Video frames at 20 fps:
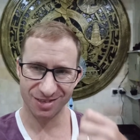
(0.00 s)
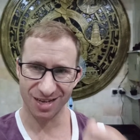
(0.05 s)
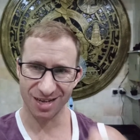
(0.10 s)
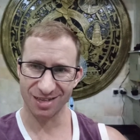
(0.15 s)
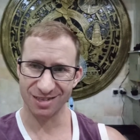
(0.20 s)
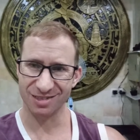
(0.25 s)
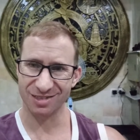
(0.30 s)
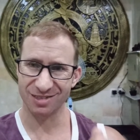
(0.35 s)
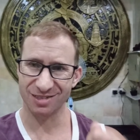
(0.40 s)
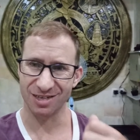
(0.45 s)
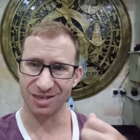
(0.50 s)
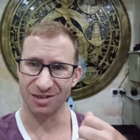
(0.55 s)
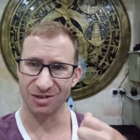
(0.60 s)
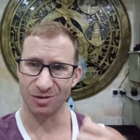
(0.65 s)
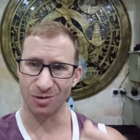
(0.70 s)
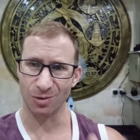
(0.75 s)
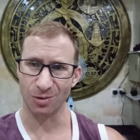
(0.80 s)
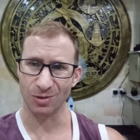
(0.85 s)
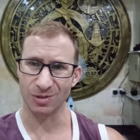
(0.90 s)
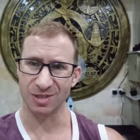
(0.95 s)
sons
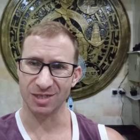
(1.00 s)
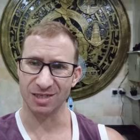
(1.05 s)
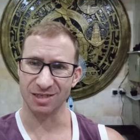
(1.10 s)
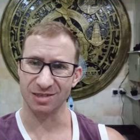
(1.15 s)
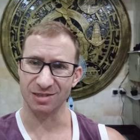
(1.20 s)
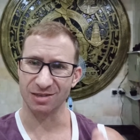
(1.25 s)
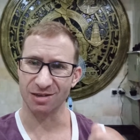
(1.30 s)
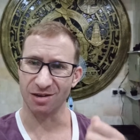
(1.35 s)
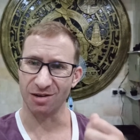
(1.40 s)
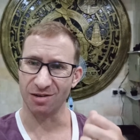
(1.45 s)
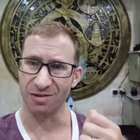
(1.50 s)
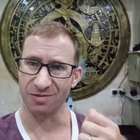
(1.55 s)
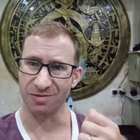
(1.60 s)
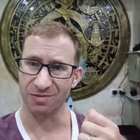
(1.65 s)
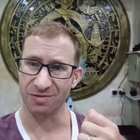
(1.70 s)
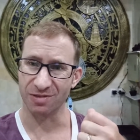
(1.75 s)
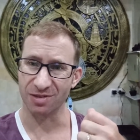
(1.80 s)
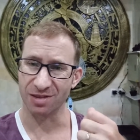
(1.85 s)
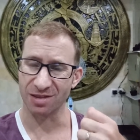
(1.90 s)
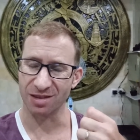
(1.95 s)
and daughters of
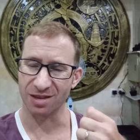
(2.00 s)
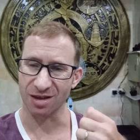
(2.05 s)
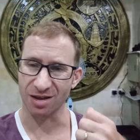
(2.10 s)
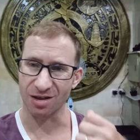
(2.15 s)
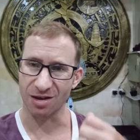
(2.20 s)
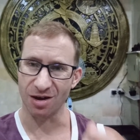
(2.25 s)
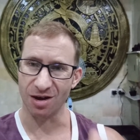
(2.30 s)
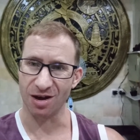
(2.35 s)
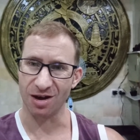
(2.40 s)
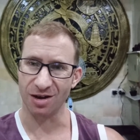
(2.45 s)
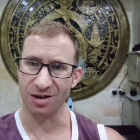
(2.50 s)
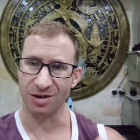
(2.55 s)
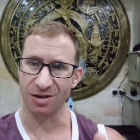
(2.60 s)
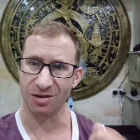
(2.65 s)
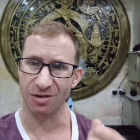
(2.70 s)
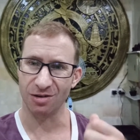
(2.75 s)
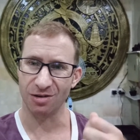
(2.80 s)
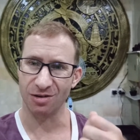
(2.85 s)
the God